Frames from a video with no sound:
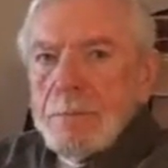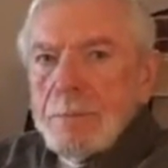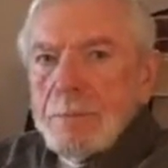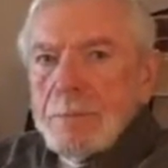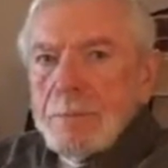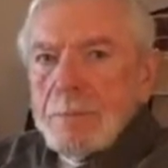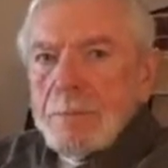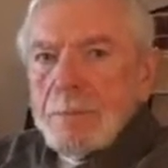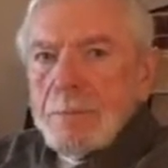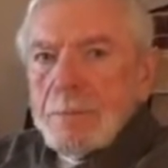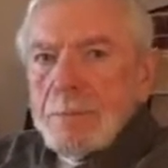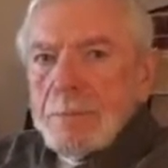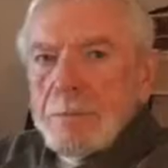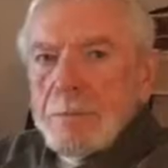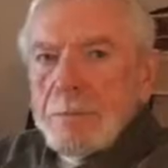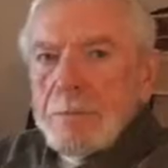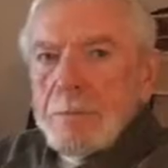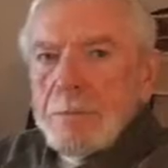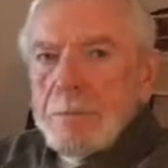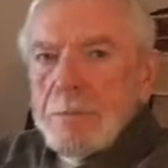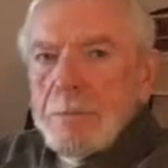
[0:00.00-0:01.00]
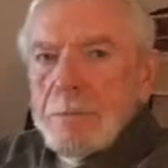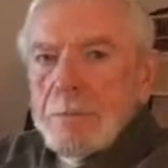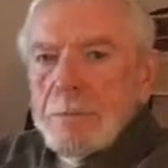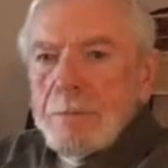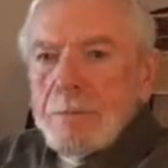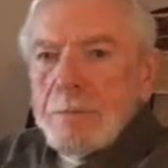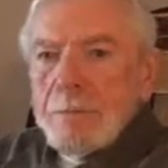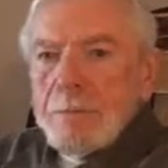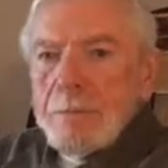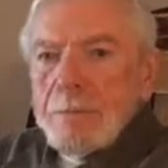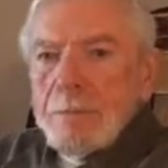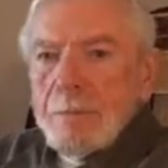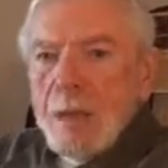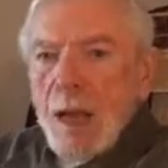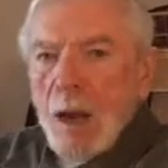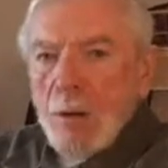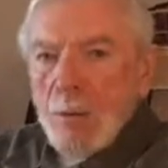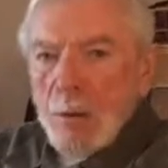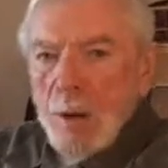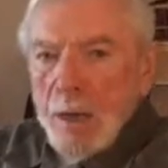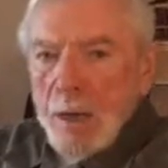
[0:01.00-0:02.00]
stockings too, right?
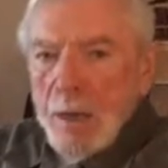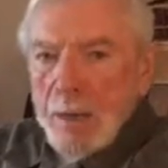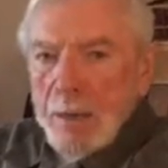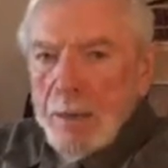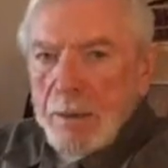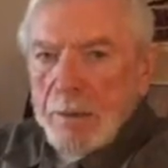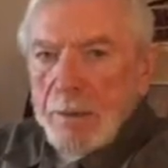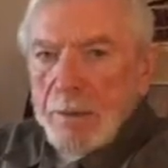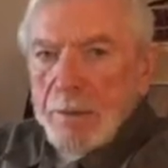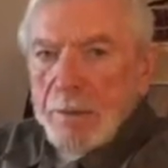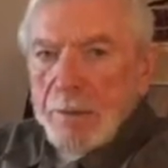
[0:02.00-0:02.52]
Right.